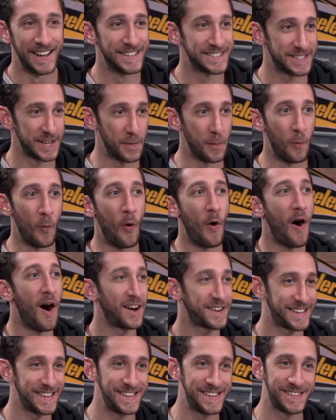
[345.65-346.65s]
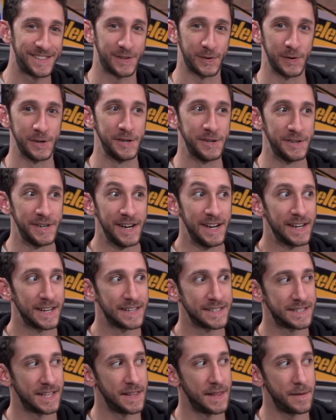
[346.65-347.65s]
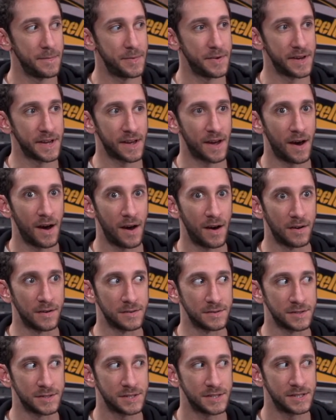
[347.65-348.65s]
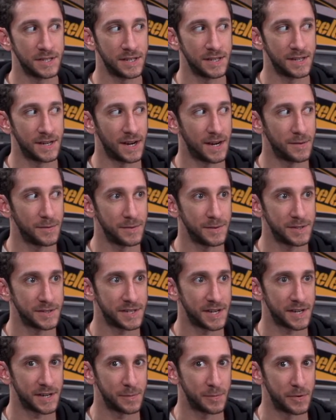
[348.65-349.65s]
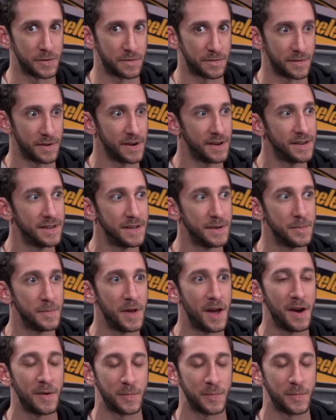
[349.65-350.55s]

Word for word: as yeah. I'm walking through. Because then they'd be like, oh shit, I wish I could befriend him now.